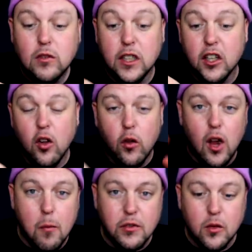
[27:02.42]
it can go the
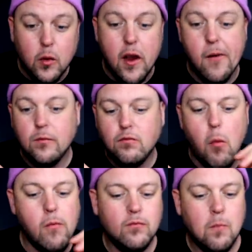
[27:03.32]
opposite way.
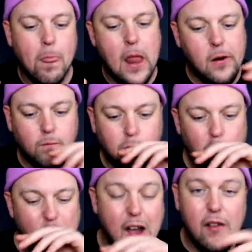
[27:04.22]

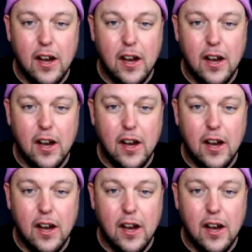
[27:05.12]
I've